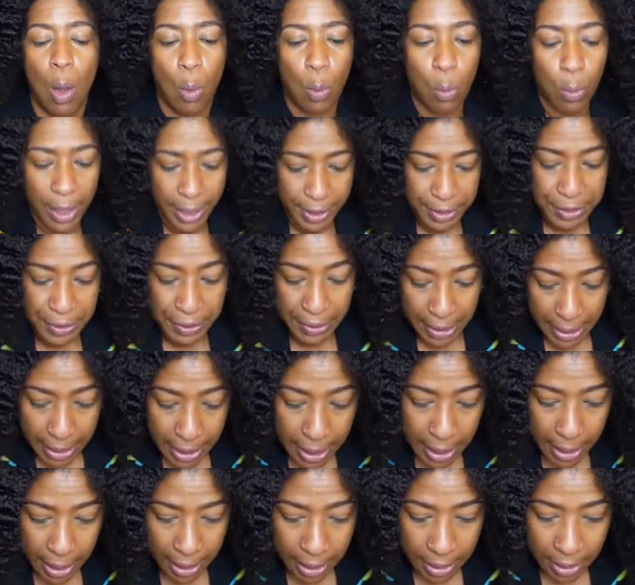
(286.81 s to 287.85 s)
which
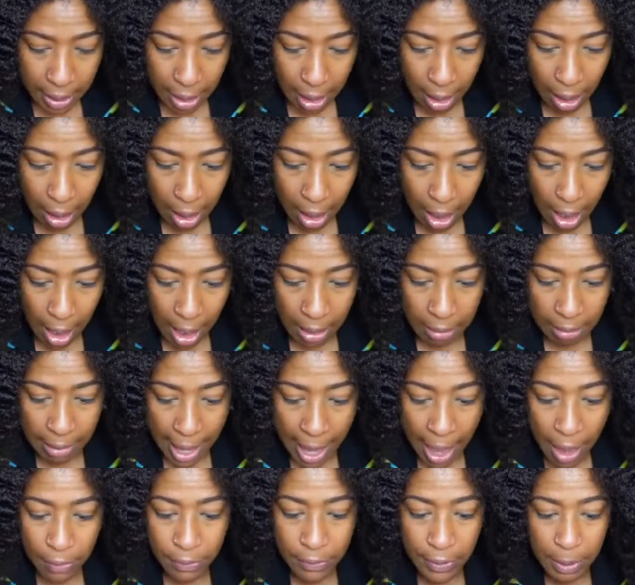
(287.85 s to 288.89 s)
then
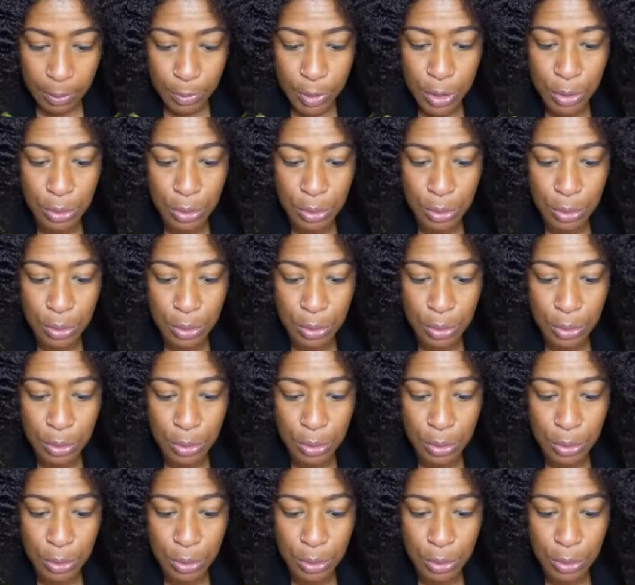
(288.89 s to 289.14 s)
allow them